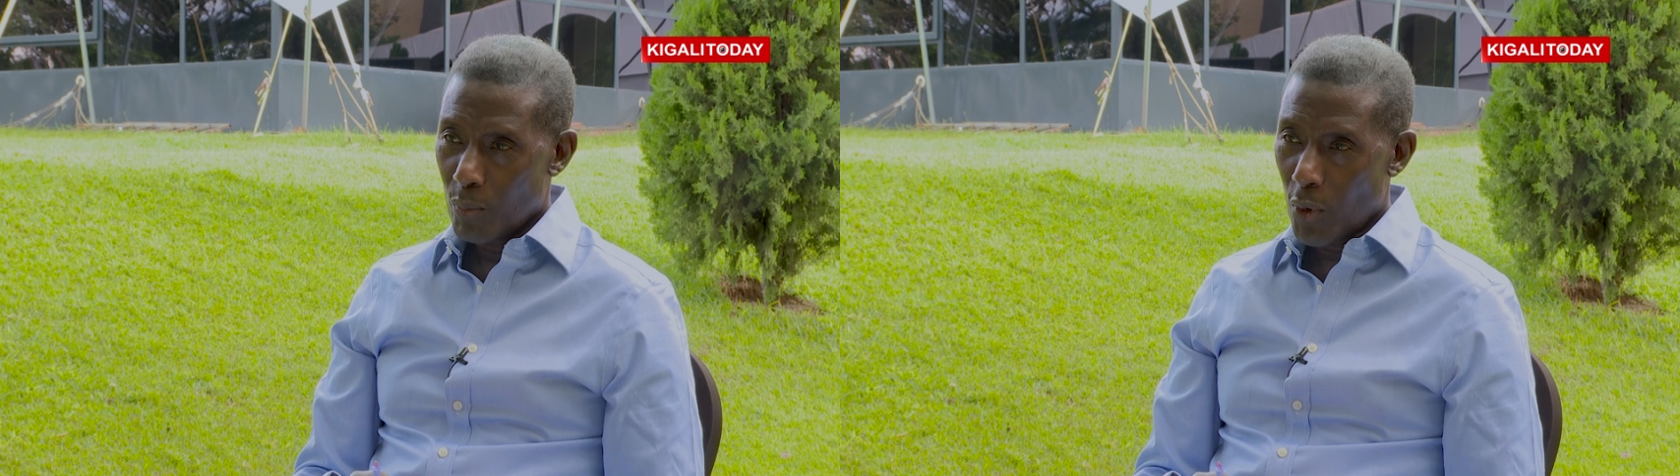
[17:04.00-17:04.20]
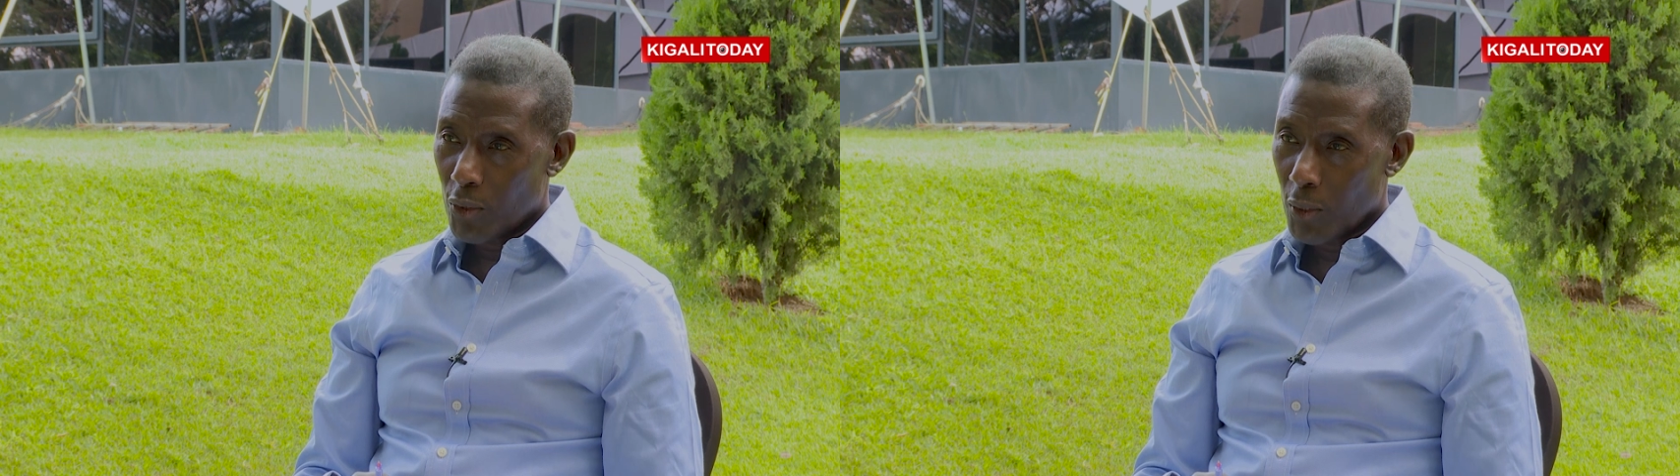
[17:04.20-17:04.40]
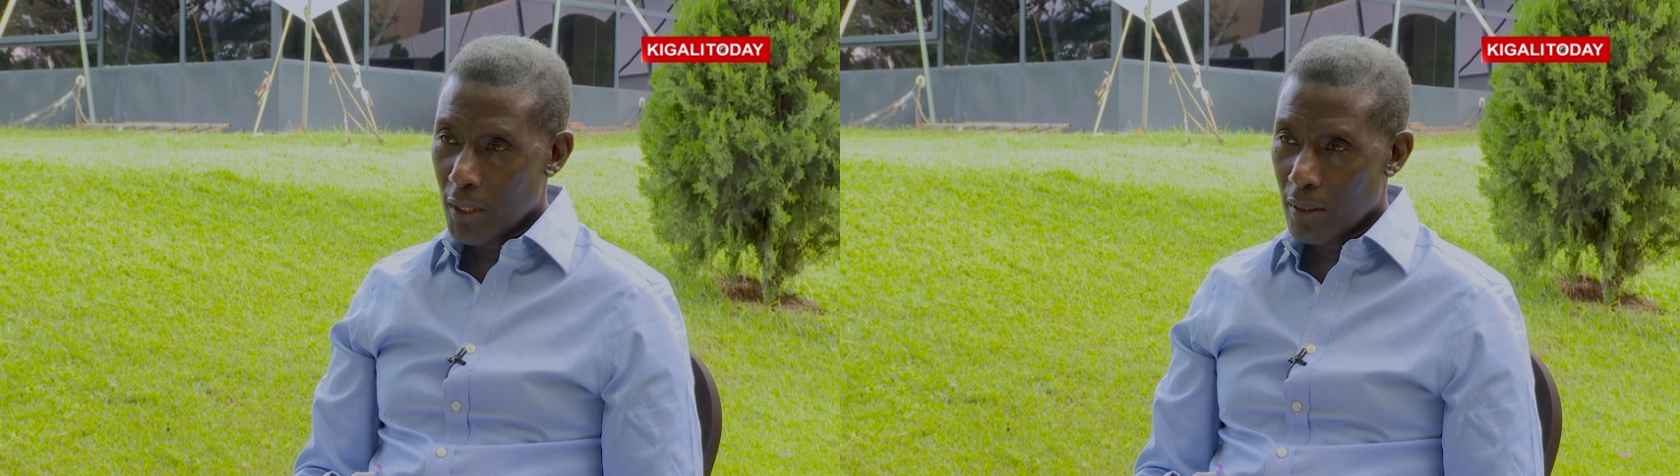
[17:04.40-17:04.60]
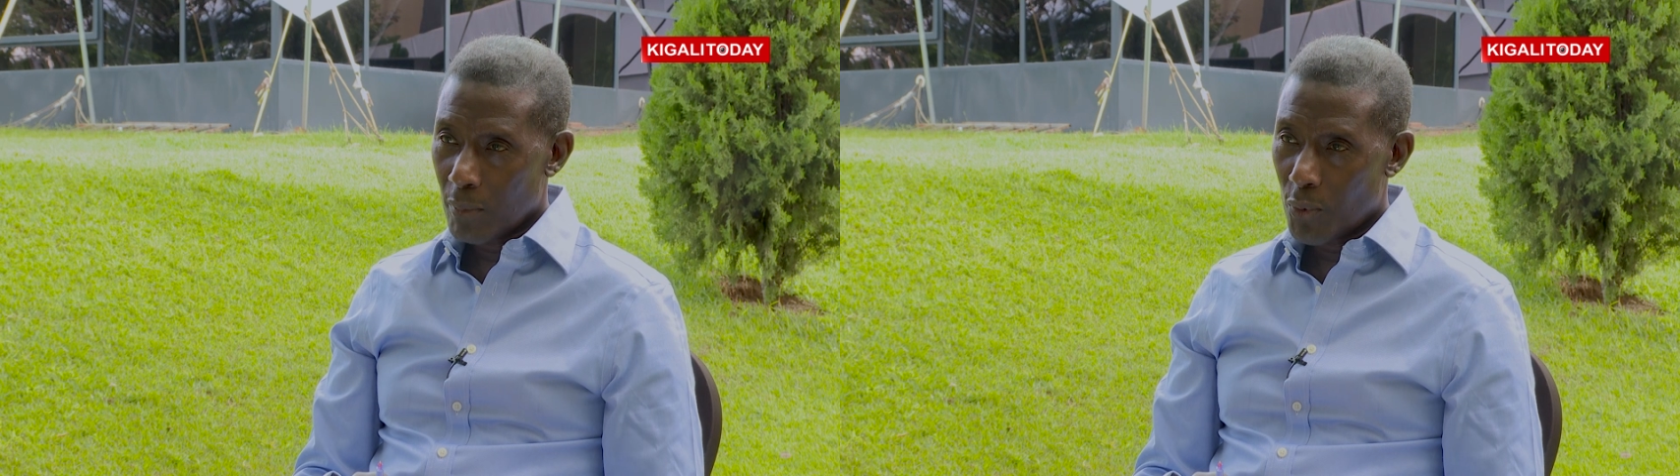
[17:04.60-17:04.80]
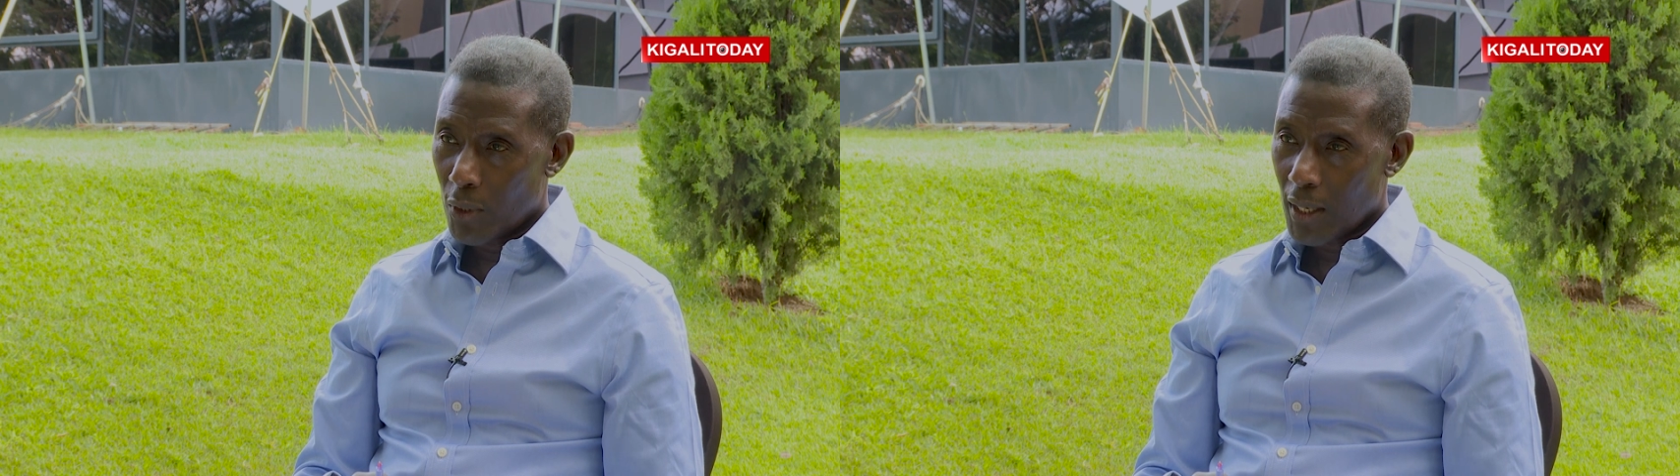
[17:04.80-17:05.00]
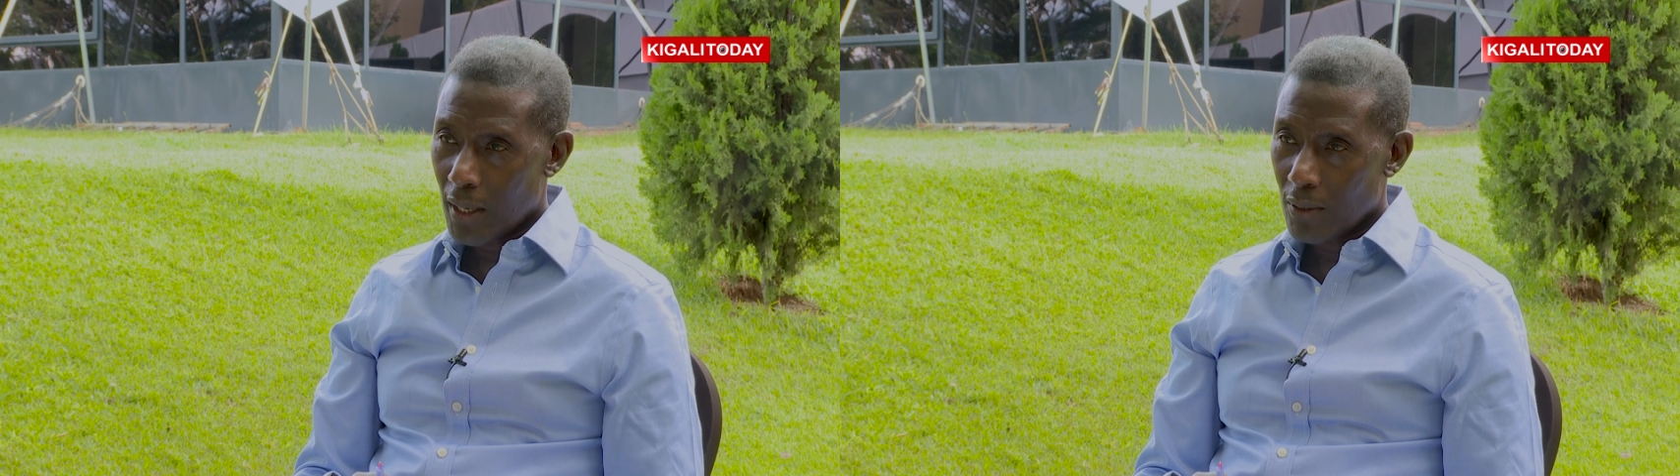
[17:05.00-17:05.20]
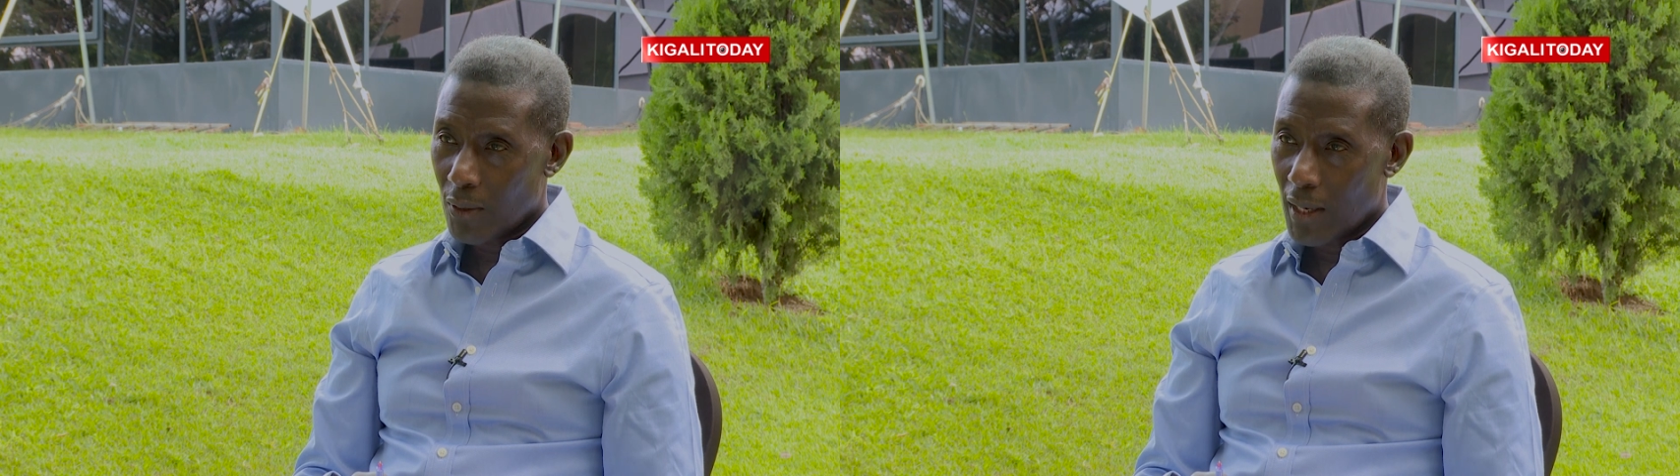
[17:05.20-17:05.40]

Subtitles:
broadcasting